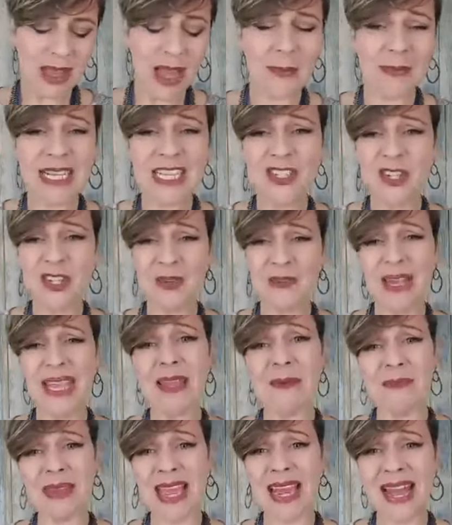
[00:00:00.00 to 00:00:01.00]
she might
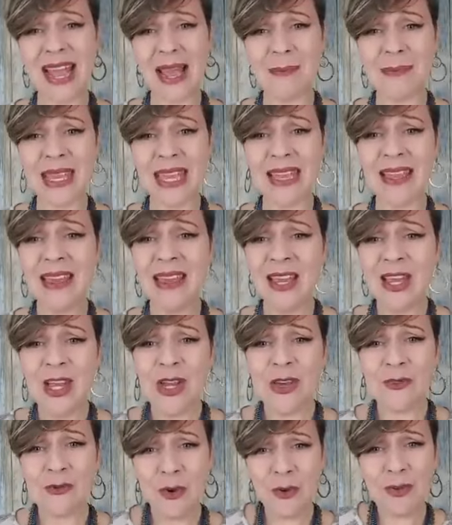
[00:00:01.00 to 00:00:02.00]
get mad at me
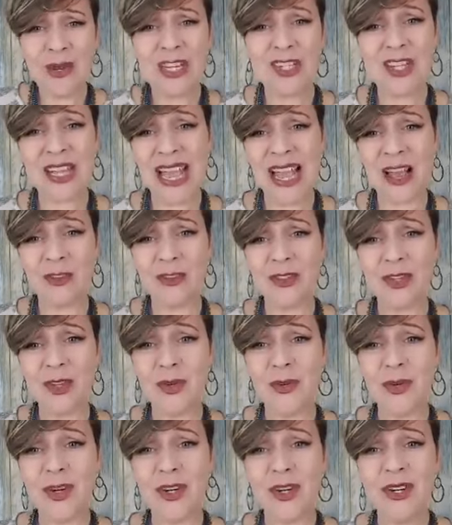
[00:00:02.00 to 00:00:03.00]
for reaching out
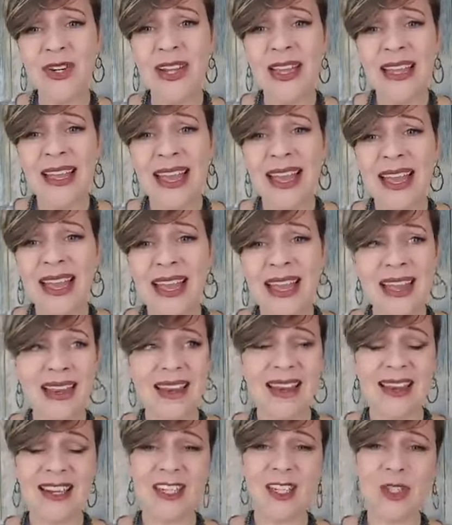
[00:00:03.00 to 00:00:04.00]
to her,
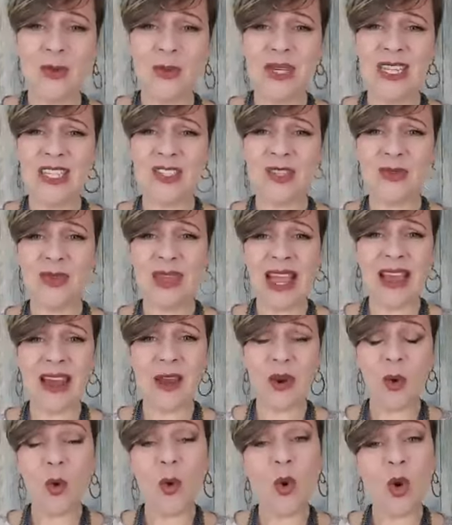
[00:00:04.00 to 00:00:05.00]
and I just don't want to do
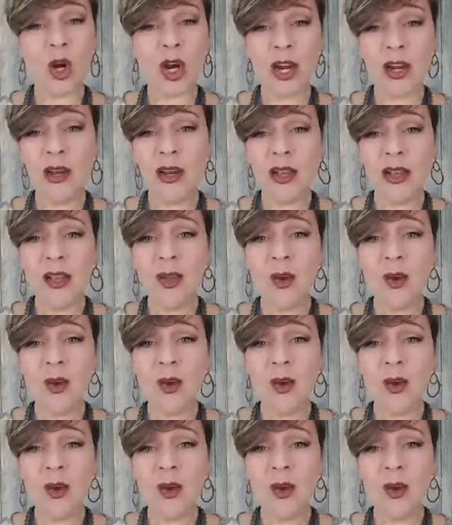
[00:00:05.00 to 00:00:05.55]
that. Or